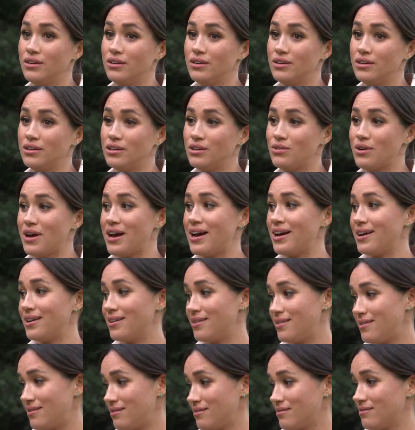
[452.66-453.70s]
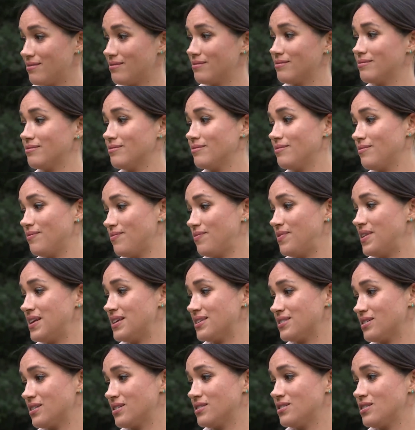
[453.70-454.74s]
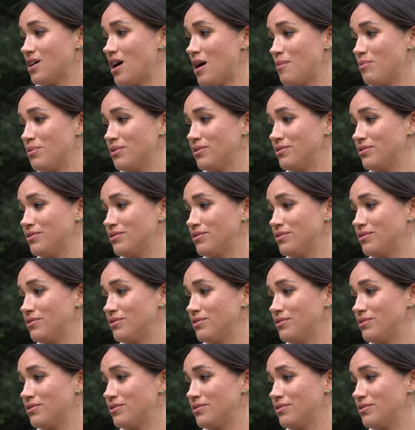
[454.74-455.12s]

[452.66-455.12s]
when Harry and Meghan went to a school to distribute school